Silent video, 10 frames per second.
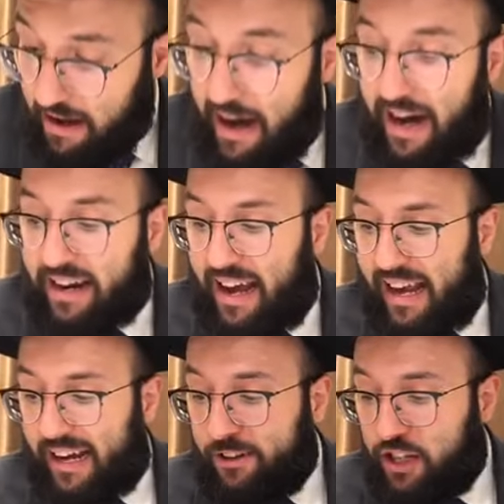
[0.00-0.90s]

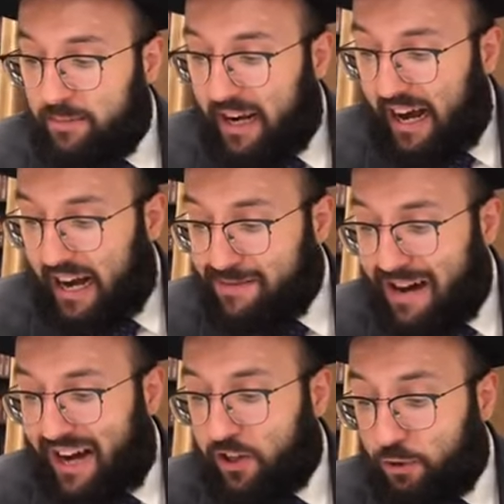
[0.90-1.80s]

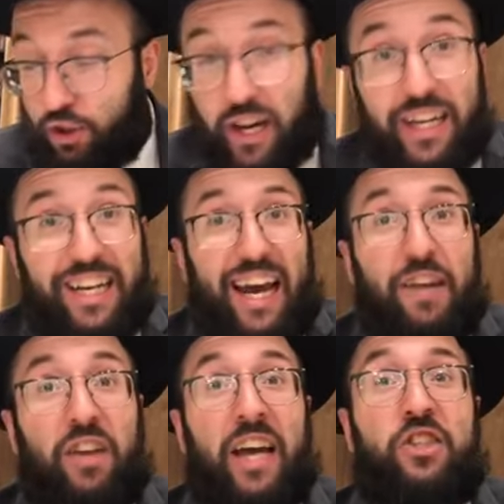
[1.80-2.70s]
The
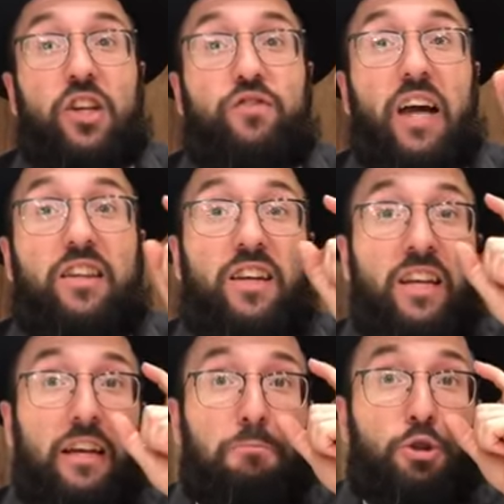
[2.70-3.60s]
angel of death didn't
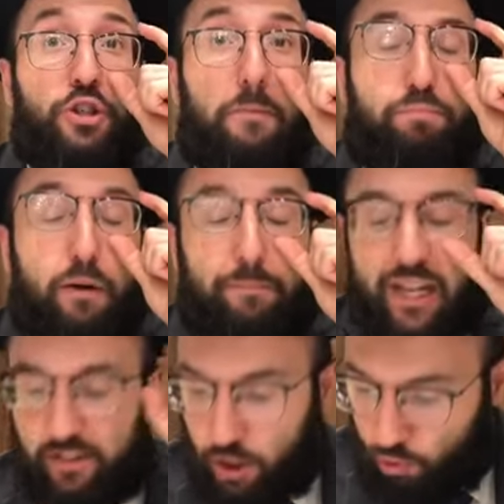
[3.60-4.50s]
let Moshe
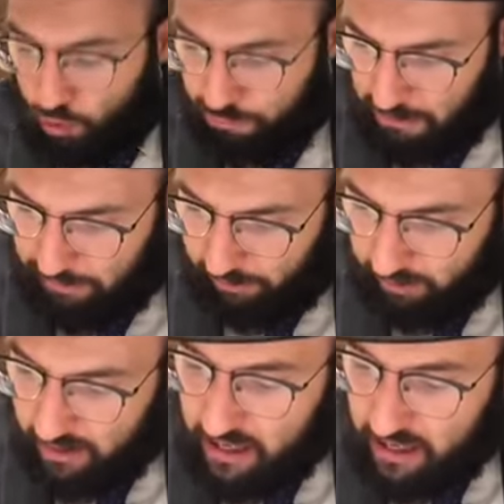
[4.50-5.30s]
bless the Jewish people.